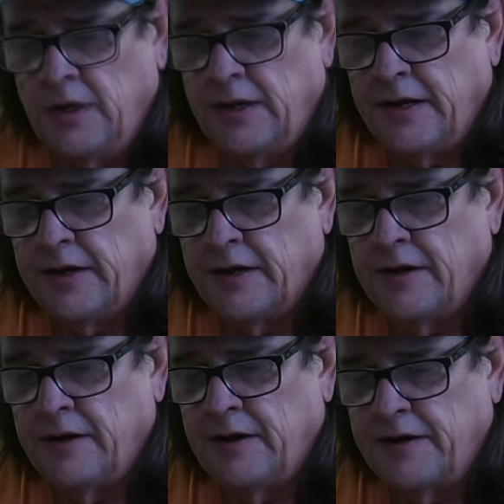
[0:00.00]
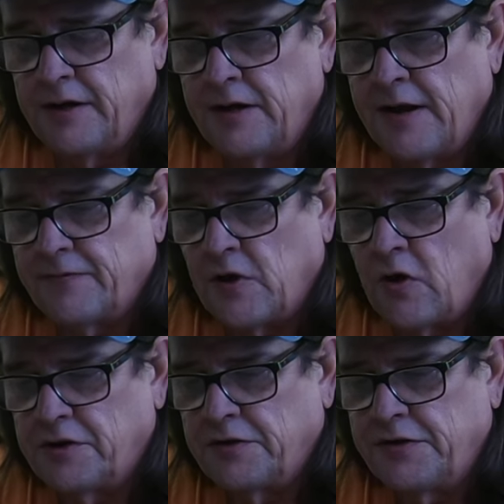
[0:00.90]
and I didn't have the
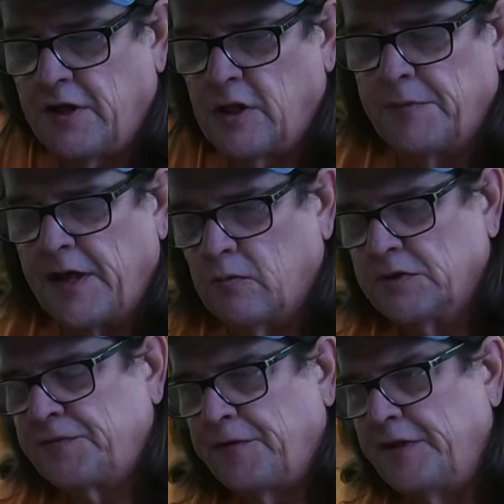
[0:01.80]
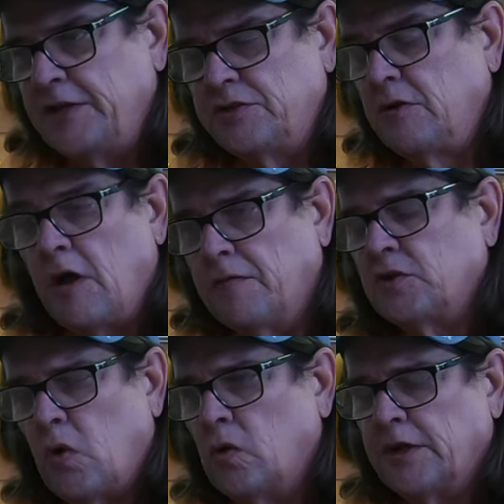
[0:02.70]
heart to tell him that it was for these gloves
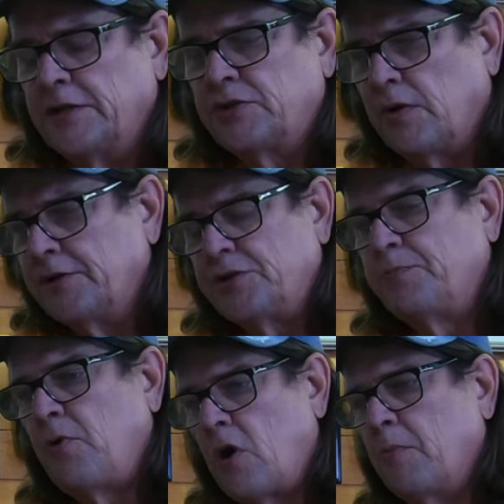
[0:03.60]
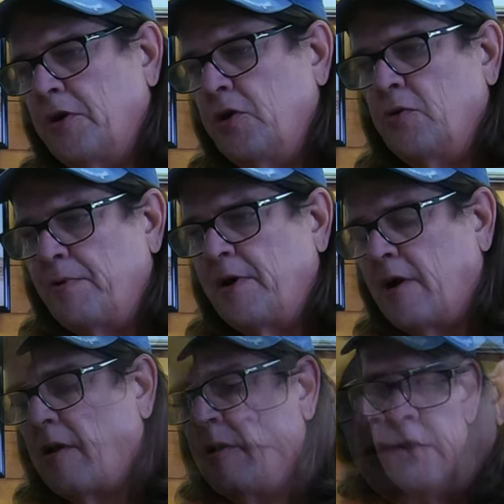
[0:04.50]
only, so I just bought him a new
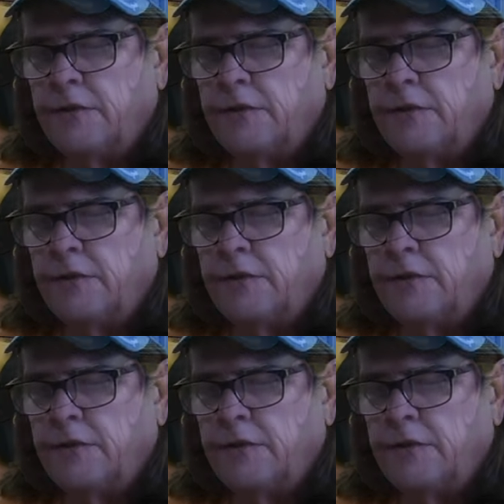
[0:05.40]
pair.